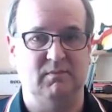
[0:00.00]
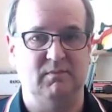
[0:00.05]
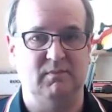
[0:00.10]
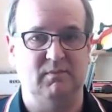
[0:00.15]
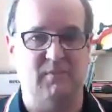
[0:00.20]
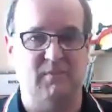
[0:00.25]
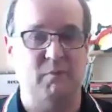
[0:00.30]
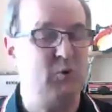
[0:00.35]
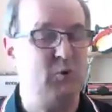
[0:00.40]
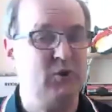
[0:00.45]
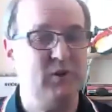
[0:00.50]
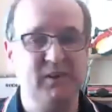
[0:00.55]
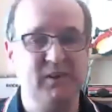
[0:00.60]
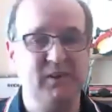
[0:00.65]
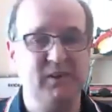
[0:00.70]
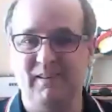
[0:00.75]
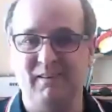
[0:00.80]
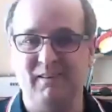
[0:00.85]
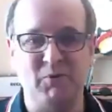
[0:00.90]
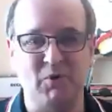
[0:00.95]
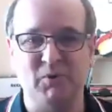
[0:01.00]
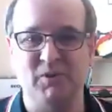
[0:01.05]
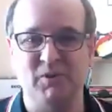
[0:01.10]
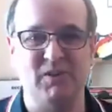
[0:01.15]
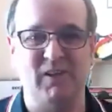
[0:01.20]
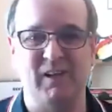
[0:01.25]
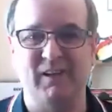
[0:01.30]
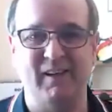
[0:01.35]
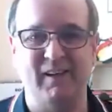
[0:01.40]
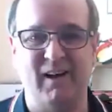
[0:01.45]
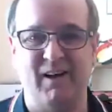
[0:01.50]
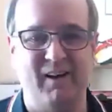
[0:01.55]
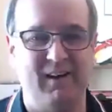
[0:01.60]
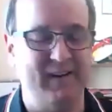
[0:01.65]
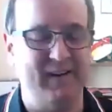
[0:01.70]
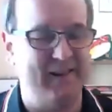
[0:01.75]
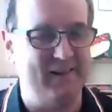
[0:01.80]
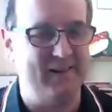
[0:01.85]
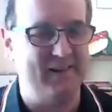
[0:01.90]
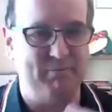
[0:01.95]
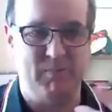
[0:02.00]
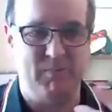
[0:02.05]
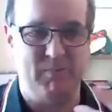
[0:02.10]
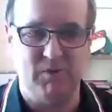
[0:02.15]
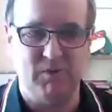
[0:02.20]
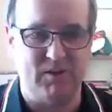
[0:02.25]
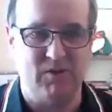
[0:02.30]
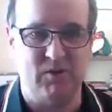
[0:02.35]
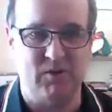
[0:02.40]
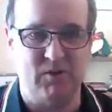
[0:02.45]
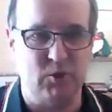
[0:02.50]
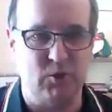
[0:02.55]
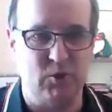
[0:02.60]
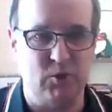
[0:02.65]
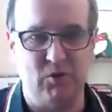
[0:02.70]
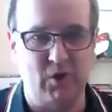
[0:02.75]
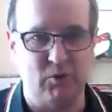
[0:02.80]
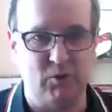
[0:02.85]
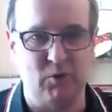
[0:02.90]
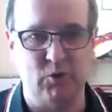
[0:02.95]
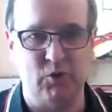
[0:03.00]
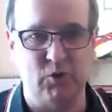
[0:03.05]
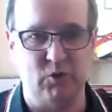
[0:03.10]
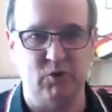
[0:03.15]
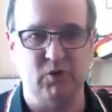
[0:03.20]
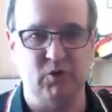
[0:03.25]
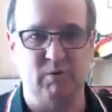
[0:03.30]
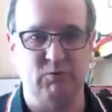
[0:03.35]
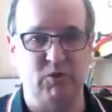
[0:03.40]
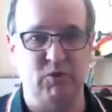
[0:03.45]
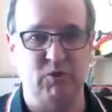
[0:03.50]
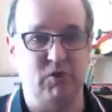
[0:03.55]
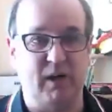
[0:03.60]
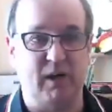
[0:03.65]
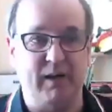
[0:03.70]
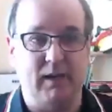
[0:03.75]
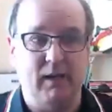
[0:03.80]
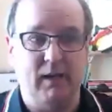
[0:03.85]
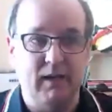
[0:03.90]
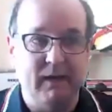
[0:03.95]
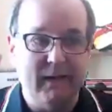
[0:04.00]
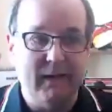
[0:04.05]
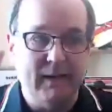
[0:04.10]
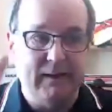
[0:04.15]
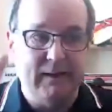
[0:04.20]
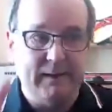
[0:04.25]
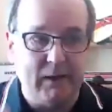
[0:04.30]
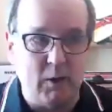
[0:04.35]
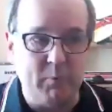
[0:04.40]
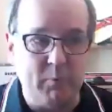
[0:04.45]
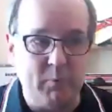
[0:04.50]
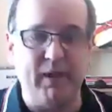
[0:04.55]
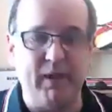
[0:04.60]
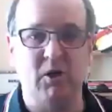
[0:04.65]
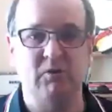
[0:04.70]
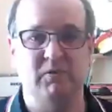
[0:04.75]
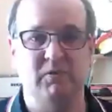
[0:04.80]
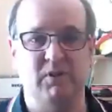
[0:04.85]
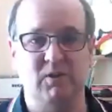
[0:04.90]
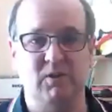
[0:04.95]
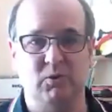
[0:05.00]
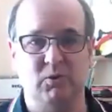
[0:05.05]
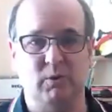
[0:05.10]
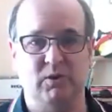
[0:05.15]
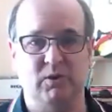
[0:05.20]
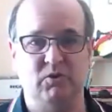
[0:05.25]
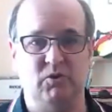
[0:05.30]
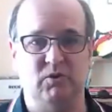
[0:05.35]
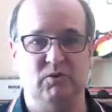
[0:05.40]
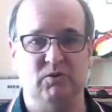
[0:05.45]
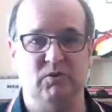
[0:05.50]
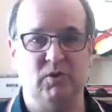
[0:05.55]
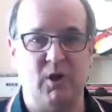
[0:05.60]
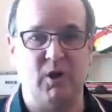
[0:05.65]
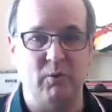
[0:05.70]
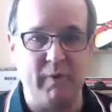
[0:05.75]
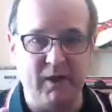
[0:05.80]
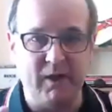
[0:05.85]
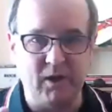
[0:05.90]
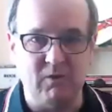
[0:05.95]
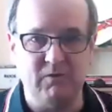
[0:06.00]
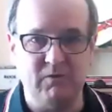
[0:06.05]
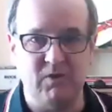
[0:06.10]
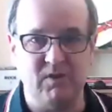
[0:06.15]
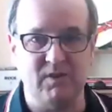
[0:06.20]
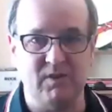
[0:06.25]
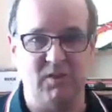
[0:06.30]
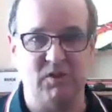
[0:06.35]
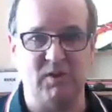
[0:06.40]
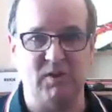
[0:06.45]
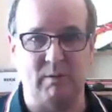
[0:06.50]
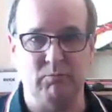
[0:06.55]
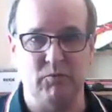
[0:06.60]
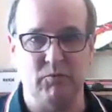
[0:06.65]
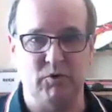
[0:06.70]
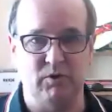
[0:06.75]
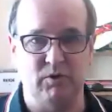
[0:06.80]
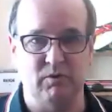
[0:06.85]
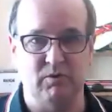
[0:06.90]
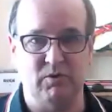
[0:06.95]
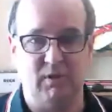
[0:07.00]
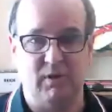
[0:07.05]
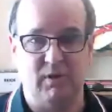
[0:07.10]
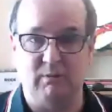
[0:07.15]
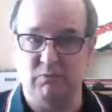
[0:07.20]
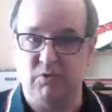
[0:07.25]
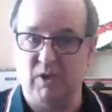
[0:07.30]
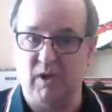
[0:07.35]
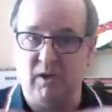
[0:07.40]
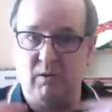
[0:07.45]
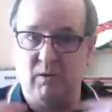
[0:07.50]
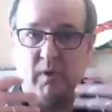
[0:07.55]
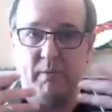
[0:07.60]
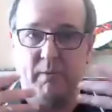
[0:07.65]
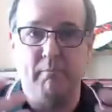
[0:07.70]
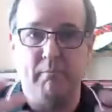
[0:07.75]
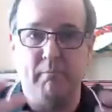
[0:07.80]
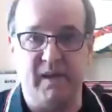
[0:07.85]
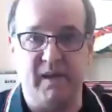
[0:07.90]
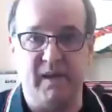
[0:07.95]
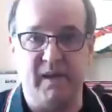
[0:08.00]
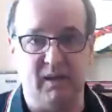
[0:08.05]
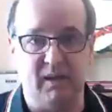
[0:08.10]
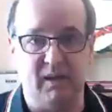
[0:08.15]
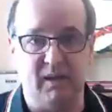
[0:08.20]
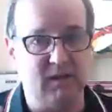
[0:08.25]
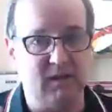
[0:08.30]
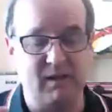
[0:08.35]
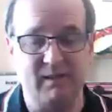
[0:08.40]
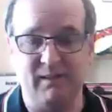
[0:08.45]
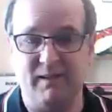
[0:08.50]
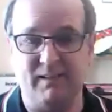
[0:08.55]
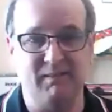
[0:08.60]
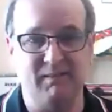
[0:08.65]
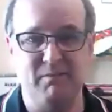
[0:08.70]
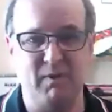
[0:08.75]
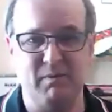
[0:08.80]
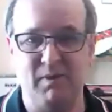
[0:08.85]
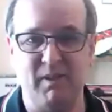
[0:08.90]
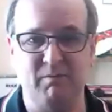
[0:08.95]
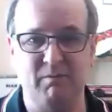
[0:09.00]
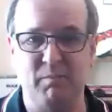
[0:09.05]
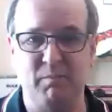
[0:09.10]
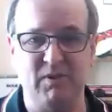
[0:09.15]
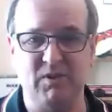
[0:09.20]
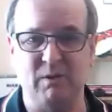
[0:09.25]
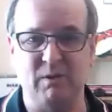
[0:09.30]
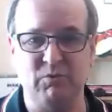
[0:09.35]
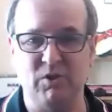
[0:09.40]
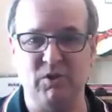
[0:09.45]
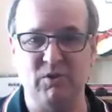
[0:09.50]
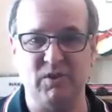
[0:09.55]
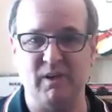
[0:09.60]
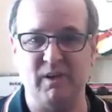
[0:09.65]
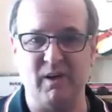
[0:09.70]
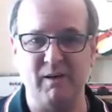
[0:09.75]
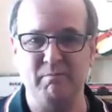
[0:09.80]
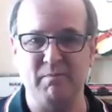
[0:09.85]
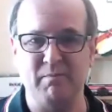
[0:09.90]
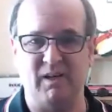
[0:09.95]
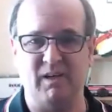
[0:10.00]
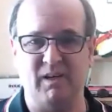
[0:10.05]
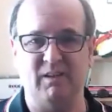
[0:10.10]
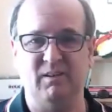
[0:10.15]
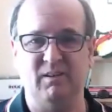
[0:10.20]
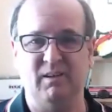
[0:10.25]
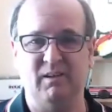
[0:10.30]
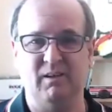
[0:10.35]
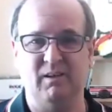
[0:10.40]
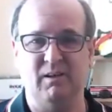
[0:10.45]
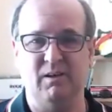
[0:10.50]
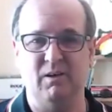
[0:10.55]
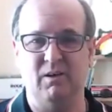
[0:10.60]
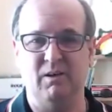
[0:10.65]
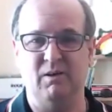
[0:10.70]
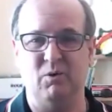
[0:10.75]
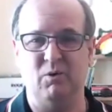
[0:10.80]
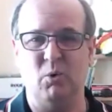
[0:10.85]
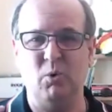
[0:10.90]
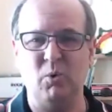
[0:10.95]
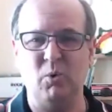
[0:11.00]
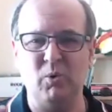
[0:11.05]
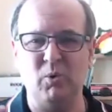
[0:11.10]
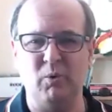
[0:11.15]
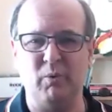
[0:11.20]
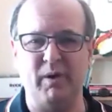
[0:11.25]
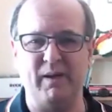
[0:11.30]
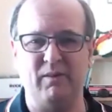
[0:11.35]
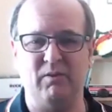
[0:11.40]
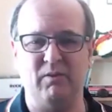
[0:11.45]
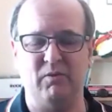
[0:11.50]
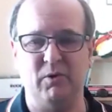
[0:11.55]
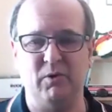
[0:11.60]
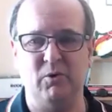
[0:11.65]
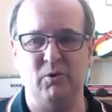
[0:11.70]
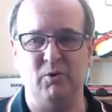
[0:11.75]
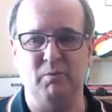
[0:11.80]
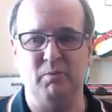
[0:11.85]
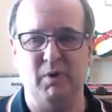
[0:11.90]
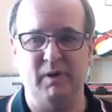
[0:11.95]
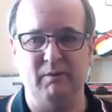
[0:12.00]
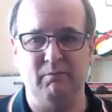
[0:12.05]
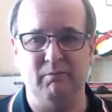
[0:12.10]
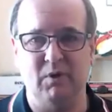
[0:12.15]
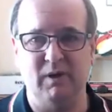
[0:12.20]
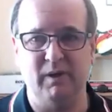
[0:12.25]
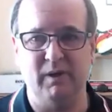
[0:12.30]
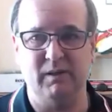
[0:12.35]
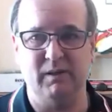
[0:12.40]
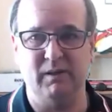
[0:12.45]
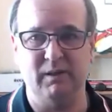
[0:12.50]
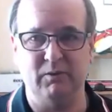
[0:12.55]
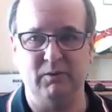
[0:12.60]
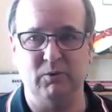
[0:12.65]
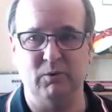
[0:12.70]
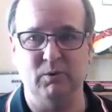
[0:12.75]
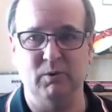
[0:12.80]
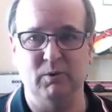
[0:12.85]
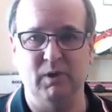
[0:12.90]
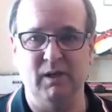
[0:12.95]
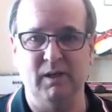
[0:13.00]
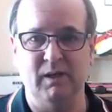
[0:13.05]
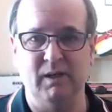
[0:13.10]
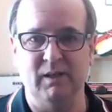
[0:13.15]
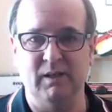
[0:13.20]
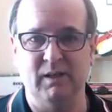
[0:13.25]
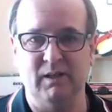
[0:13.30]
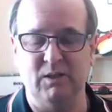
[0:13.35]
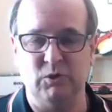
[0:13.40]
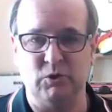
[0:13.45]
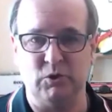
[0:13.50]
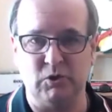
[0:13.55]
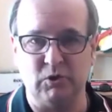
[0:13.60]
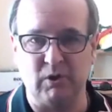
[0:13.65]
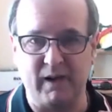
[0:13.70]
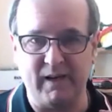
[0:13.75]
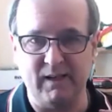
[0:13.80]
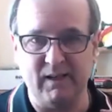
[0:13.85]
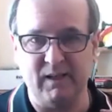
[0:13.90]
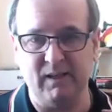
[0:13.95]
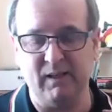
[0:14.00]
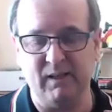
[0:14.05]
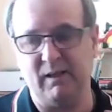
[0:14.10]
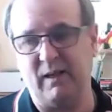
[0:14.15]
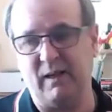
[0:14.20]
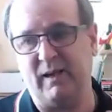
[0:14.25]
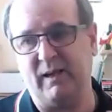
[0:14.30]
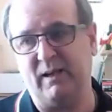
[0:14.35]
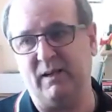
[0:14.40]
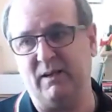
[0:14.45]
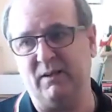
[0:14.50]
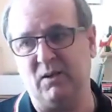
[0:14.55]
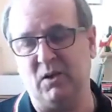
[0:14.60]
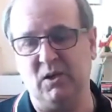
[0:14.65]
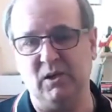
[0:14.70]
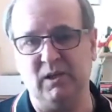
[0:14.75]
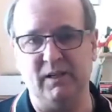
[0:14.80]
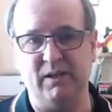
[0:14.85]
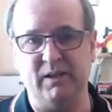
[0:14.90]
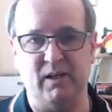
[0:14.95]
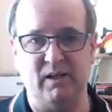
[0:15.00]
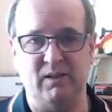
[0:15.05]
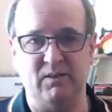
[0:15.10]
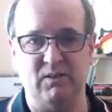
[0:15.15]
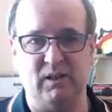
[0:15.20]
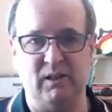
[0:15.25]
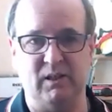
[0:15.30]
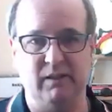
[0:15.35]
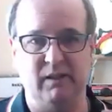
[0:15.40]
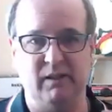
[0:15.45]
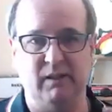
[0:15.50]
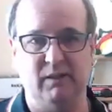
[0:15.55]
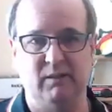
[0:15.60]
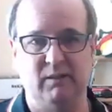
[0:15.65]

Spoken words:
I'm not going to say yes you should and no you shouldn't. I'm just saying go back over these questions, go back over these assumptions that I'm saying we're making, and they're assumptions that I made all the way through my clinical training and early days in clinic,